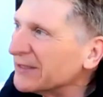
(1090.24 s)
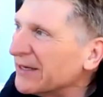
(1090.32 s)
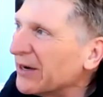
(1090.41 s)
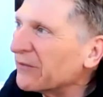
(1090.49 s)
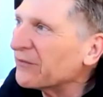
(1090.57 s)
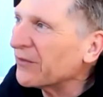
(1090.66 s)
in
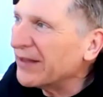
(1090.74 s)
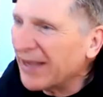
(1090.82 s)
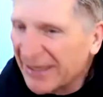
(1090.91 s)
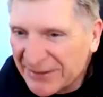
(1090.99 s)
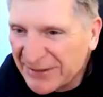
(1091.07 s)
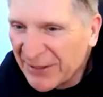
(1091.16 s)
there for the
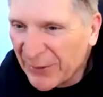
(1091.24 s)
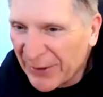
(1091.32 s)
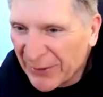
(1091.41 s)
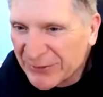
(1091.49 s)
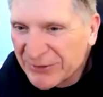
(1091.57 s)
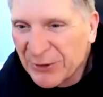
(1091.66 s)

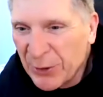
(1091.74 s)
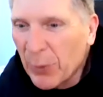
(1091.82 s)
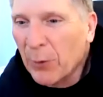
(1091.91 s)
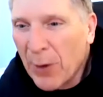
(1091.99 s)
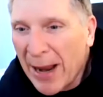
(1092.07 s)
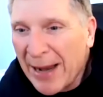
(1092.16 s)
exterior. So you
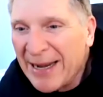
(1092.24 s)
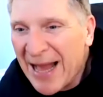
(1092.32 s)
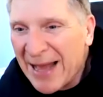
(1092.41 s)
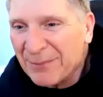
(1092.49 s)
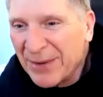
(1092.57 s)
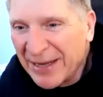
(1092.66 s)
were right
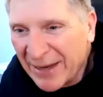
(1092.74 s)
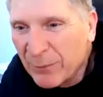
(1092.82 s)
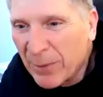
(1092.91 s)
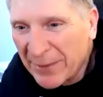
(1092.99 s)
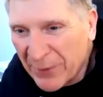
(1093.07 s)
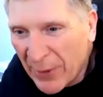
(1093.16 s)
on
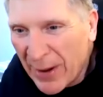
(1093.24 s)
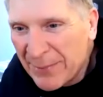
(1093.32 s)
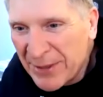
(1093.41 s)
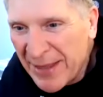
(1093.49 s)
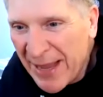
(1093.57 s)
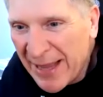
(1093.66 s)
by
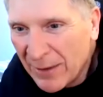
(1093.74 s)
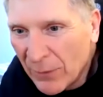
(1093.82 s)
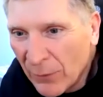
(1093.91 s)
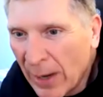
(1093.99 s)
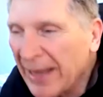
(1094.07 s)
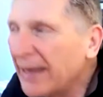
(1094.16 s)
grabbing that,
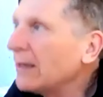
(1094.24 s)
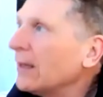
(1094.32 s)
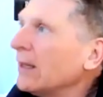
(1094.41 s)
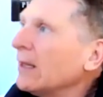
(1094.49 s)
right?